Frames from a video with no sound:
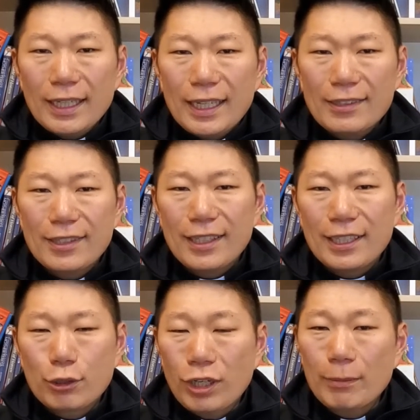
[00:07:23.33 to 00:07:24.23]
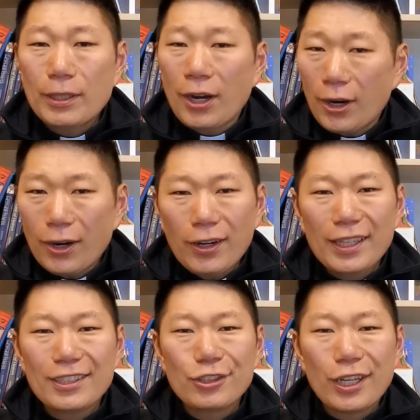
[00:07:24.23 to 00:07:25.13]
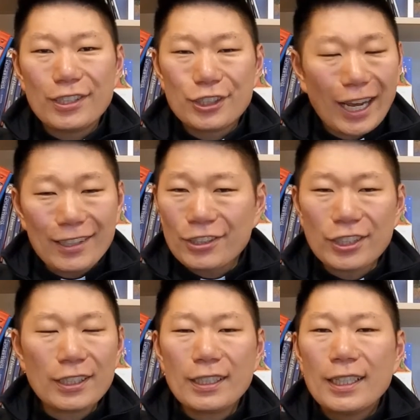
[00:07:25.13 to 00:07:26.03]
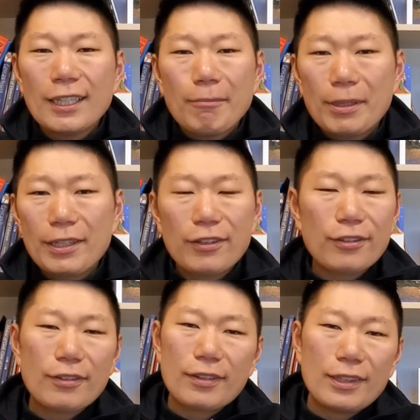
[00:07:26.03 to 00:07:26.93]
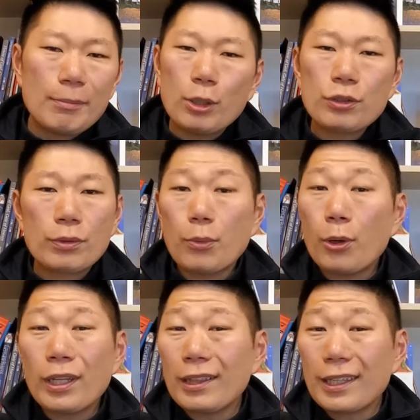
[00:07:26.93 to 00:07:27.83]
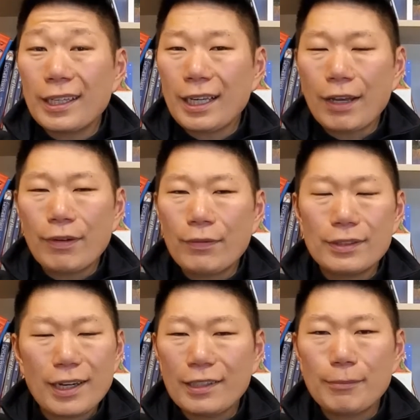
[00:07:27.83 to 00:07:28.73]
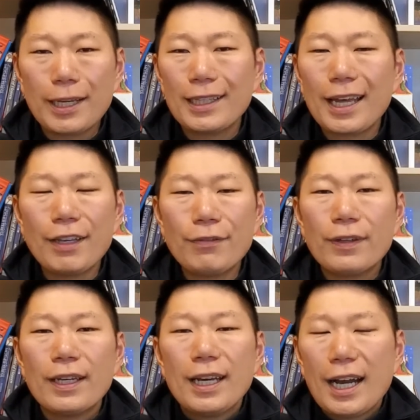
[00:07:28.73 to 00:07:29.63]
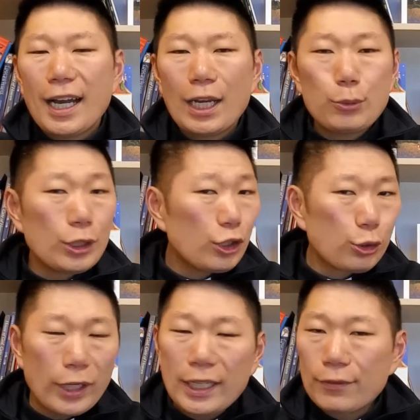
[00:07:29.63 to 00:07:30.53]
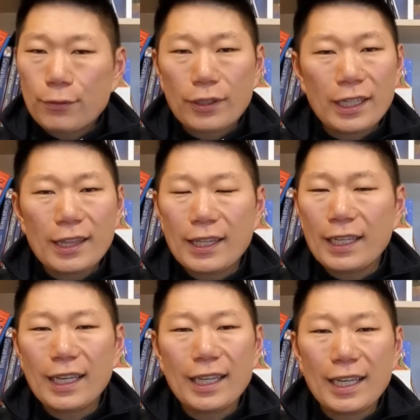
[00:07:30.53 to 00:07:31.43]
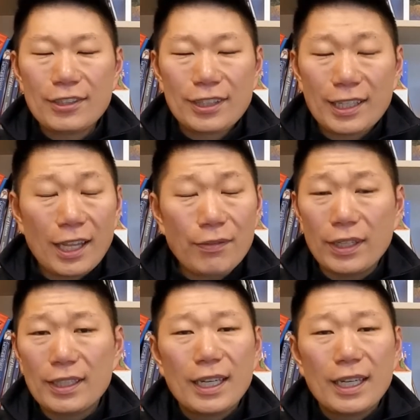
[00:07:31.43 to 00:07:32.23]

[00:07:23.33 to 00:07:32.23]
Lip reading: It's incredibly hard and challenging, but it's the most rewarding thing I've ever done in my life. I wouldn't trade it for anything, and just I love it.